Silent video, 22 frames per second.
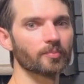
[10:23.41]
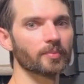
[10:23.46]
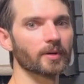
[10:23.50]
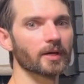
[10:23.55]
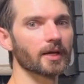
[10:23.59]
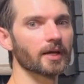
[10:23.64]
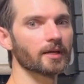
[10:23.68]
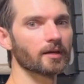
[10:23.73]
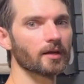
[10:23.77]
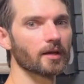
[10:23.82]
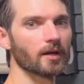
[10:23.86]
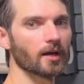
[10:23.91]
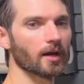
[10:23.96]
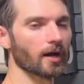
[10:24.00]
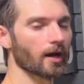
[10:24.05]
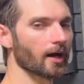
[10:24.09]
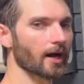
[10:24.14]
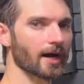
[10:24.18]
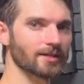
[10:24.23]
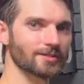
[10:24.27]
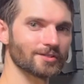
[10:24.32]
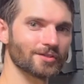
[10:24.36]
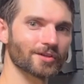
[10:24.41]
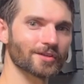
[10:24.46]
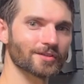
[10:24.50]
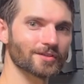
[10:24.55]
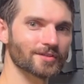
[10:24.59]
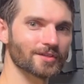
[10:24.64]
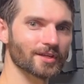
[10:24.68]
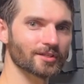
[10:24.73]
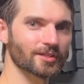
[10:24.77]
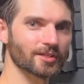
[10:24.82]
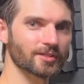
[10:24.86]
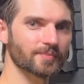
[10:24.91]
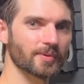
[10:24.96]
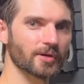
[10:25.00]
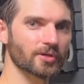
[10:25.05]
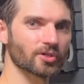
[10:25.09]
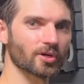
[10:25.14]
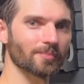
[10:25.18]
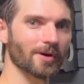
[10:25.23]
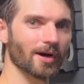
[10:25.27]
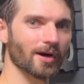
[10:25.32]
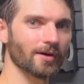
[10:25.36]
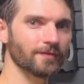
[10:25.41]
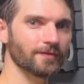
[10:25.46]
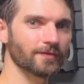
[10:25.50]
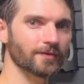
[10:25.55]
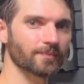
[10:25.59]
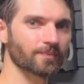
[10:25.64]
bit, as you can see in this picture above.